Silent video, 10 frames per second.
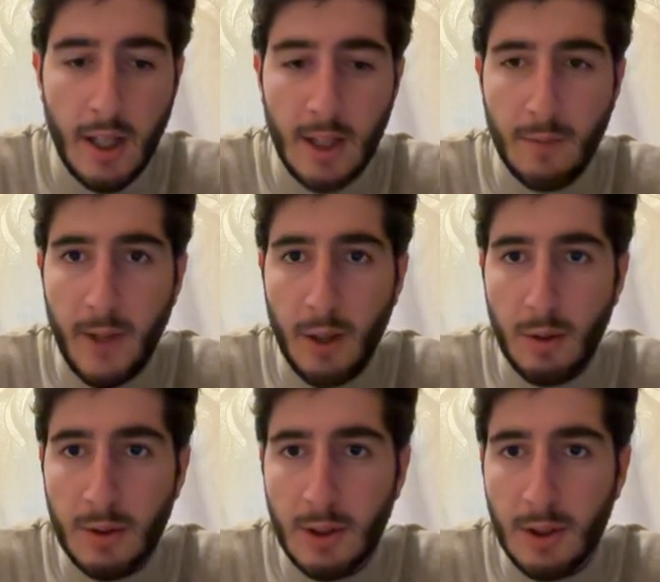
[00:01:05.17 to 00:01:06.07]
and y
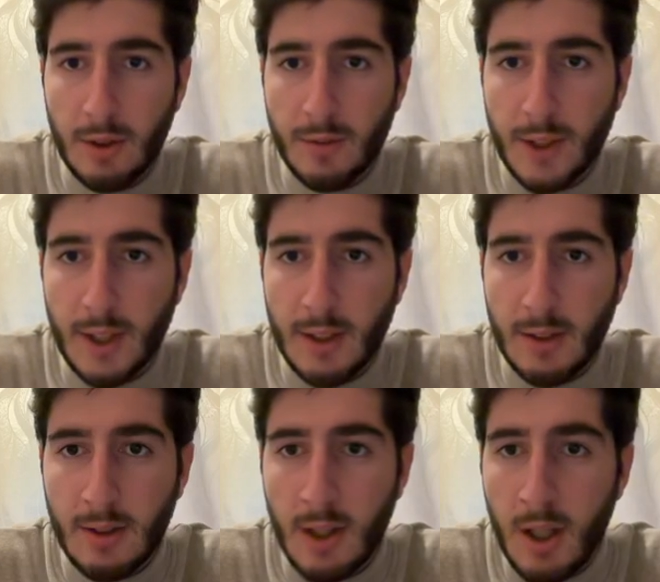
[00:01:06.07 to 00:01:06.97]
coordinate of
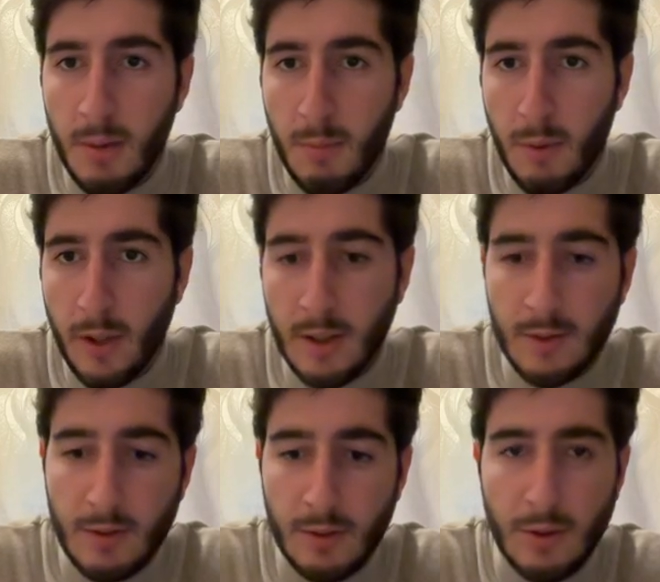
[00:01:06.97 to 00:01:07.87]
second
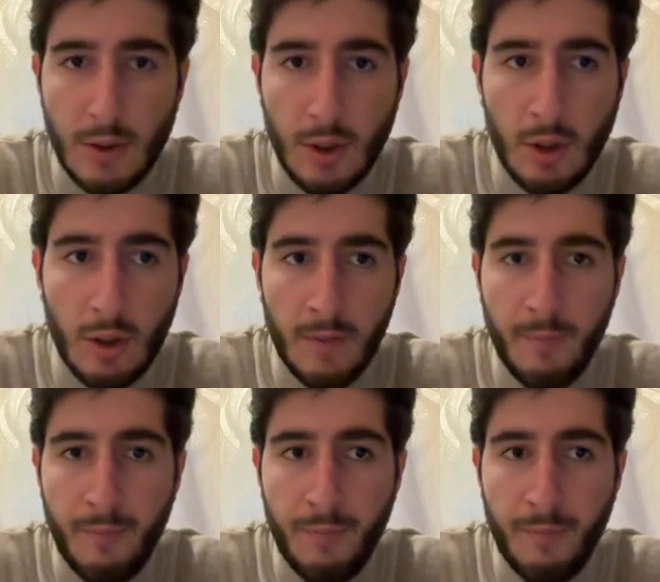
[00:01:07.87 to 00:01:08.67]
point 0,